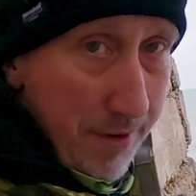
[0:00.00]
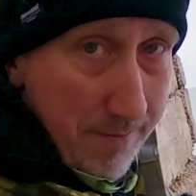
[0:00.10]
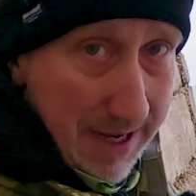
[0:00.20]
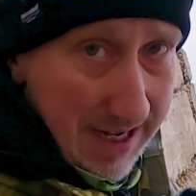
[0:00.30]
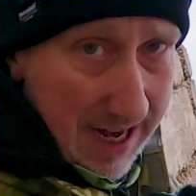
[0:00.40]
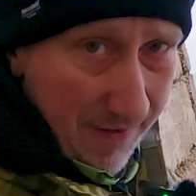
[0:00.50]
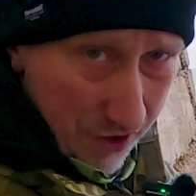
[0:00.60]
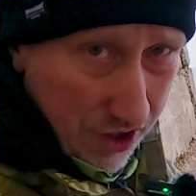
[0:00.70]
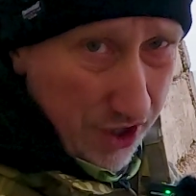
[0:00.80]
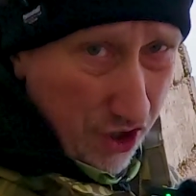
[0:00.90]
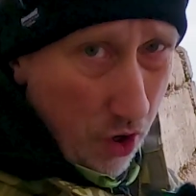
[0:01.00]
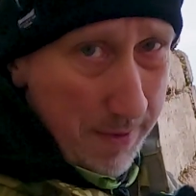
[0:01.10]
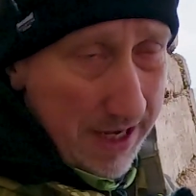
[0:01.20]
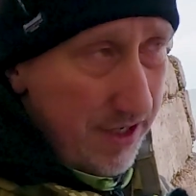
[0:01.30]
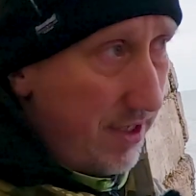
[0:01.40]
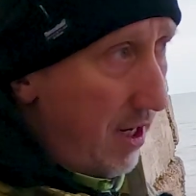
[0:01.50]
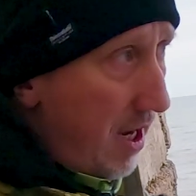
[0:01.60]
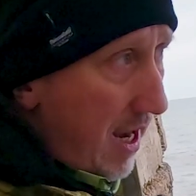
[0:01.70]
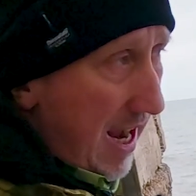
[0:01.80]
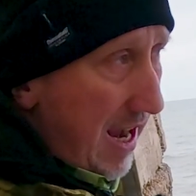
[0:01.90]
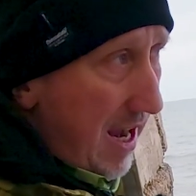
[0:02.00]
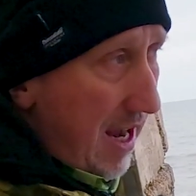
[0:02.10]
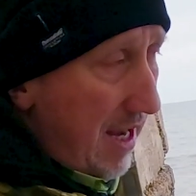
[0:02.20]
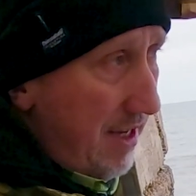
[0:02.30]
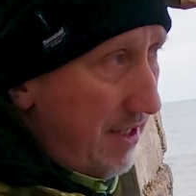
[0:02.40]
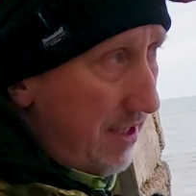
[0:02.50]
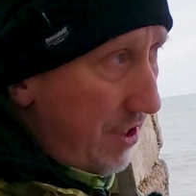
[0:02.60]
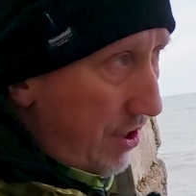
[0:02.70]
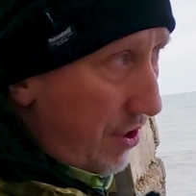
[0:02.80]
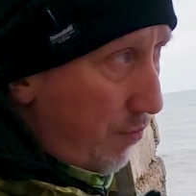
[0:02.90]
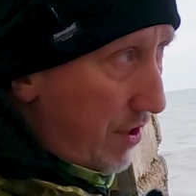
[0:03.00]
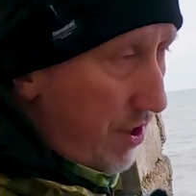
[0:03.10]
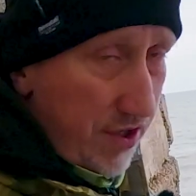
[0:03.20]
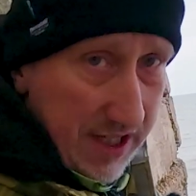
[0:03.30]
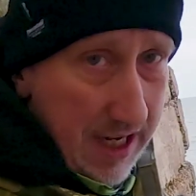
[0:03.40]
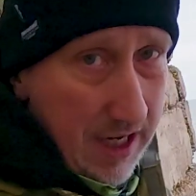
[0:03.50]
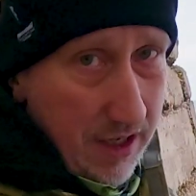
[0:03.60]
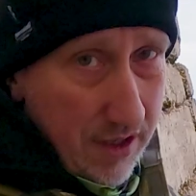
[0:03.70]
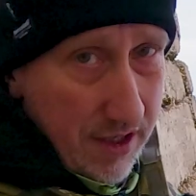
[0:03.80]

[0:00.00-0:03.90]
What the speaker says: but mainly have a look at the comments. And when you see